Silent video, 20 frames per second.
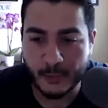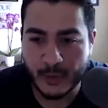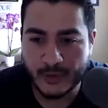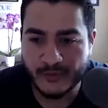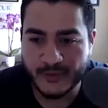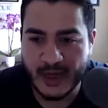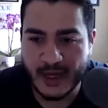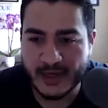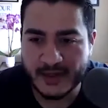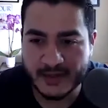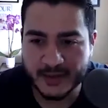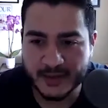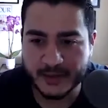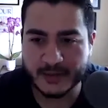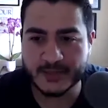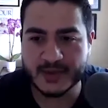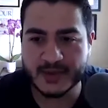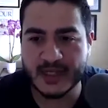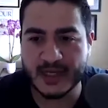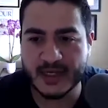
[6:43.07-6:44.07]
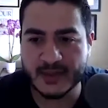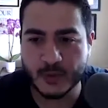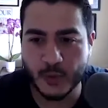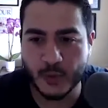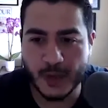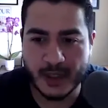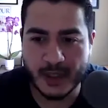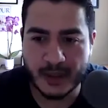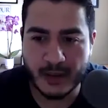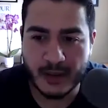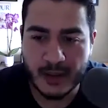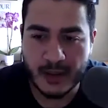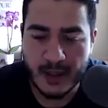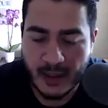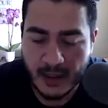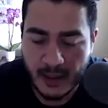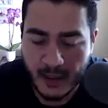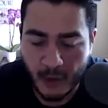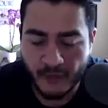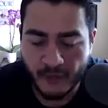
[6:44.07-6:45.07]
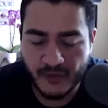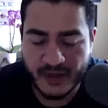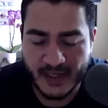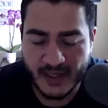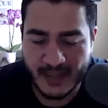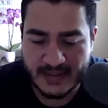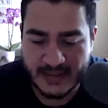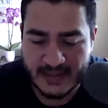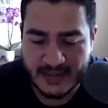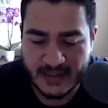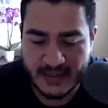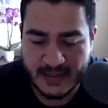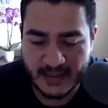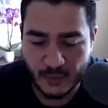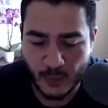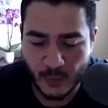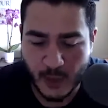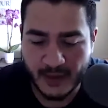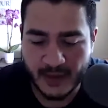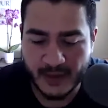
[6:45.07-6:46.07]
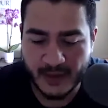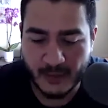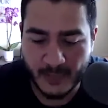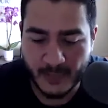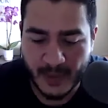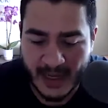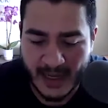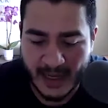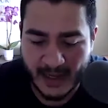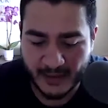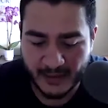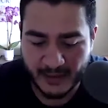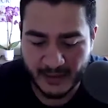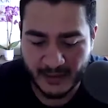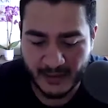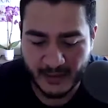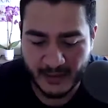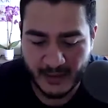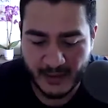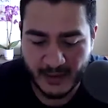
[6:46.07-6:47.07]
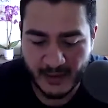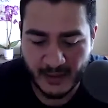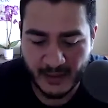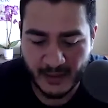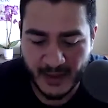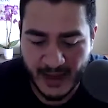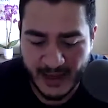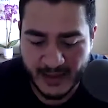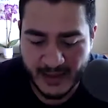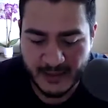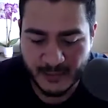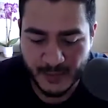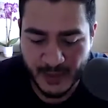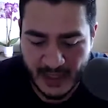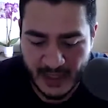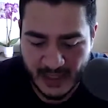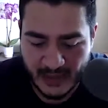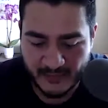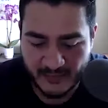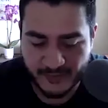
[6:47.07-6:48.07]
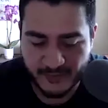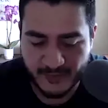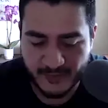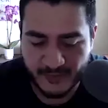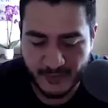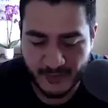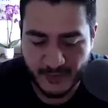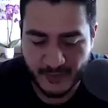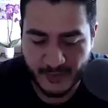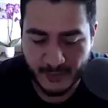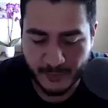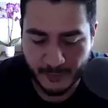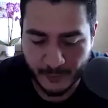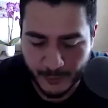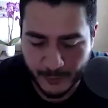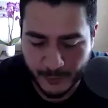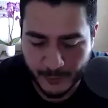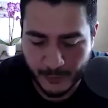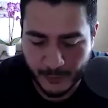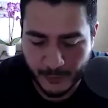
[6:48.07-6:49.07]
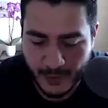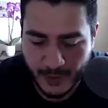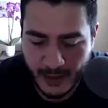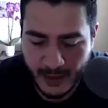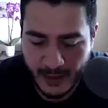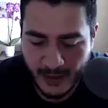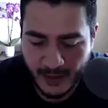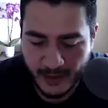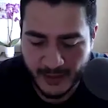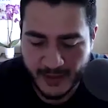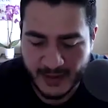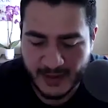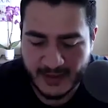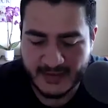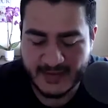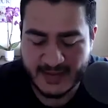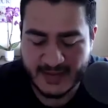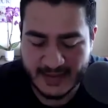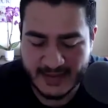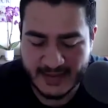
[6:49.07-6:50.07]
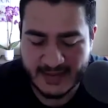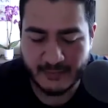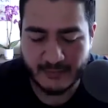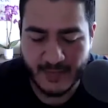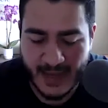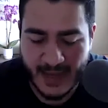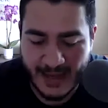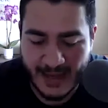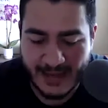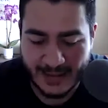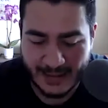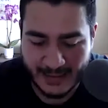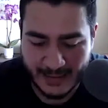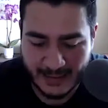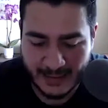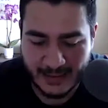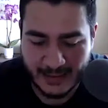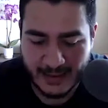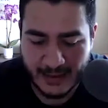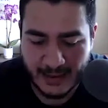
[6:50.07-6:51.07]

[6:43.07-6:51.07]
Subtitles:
We've got a circumstance where COVID-19 is walking a path that is paved through the systematic